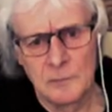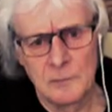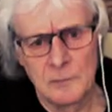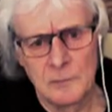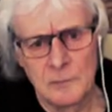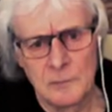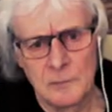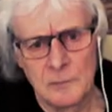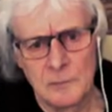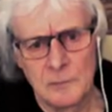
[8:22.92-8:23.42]

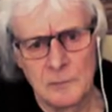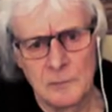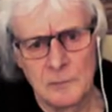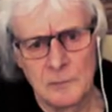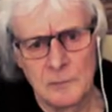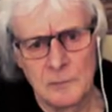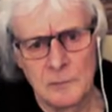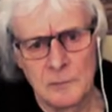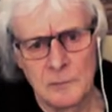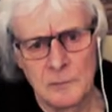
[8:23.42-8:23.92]

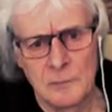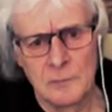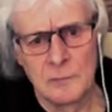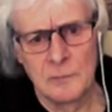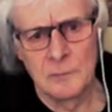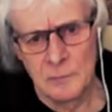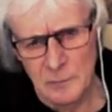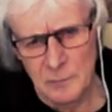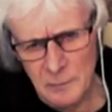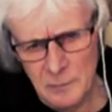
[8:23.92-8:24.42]

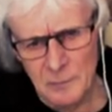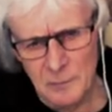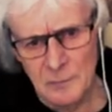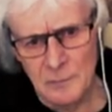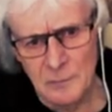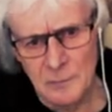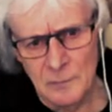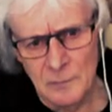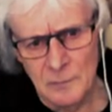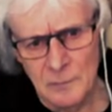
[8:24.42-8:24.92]

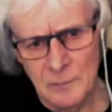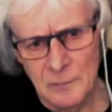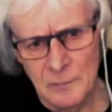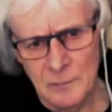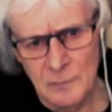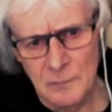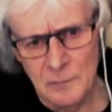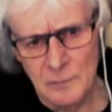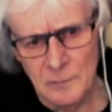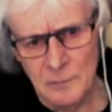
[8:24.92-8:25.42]

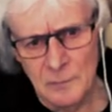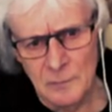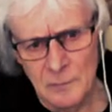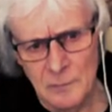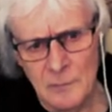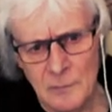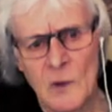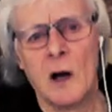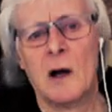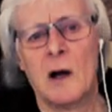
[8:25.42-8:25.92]

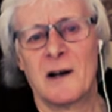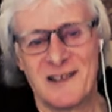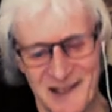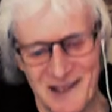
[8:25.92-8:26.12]
The person shown says nothing.